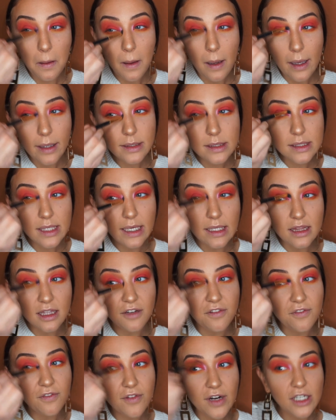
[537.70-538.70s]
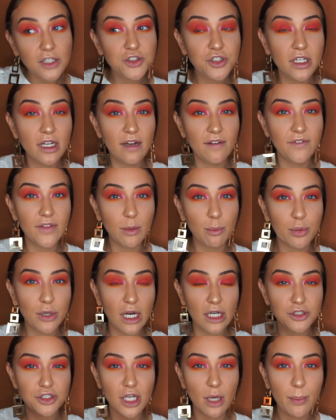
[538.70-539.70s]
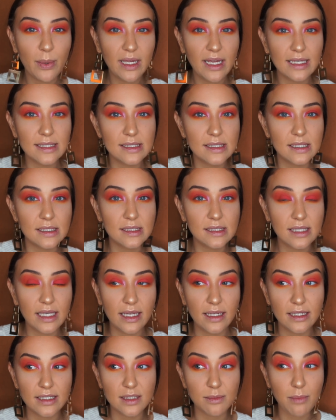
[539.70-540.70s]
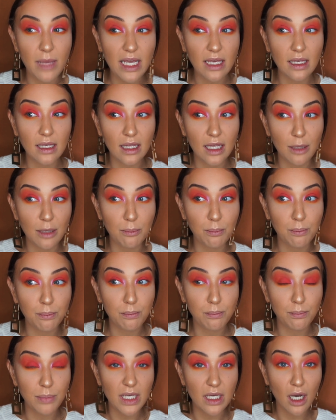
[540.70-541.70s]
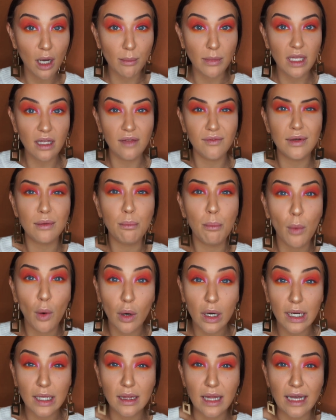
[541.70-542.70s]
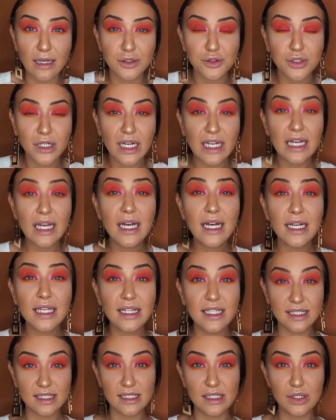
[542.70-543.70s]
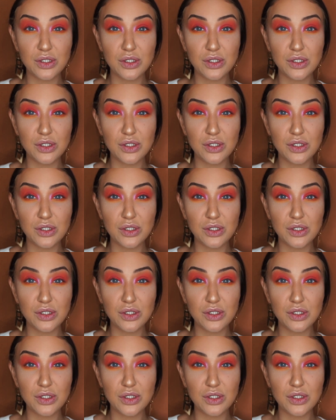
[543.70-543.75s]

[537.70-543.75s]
It's like the friction of the brush up against the skin is making it become even more electric. This is